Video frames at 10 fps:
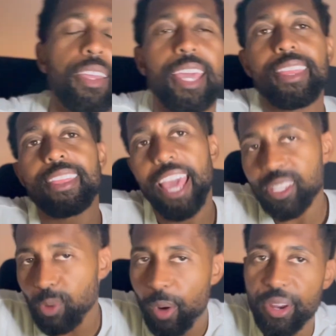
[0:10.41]
And that's
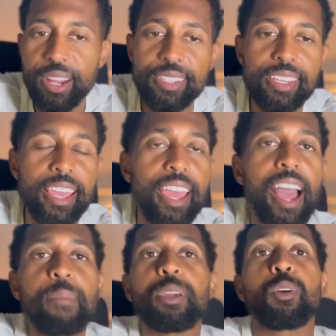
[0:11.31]
why we're here today.
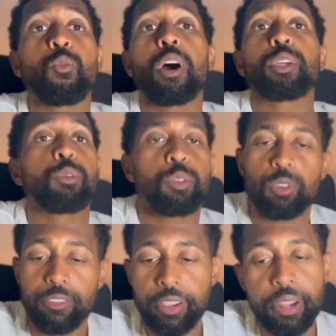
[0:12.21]
I'm going to walk you through
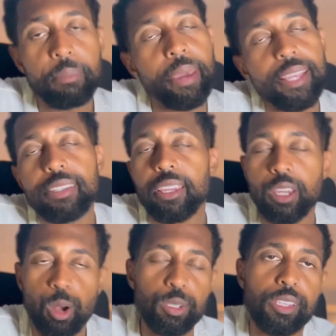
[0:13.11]
a very basic
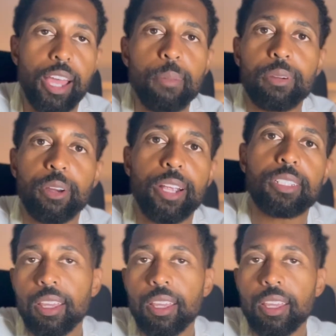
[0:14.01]
coach's eye progression.